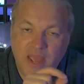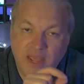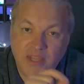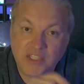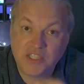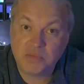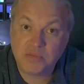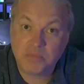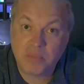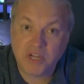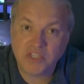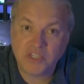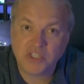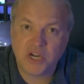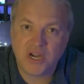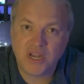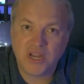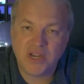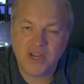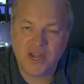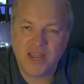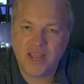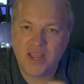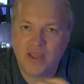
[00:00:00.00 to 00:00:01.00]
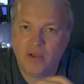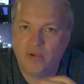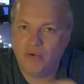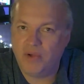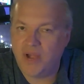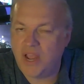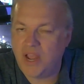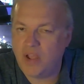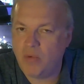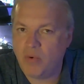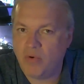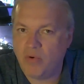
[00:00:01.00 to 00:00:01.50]
Especially now
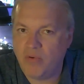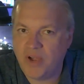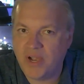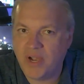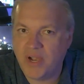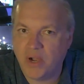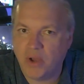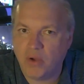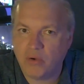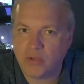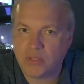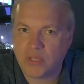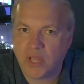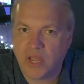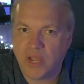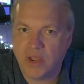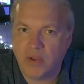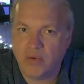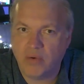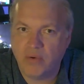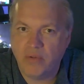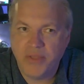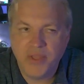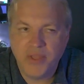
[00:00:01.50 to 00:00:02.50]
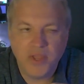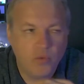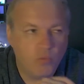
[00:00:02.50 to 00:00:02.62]
we're in lockdown.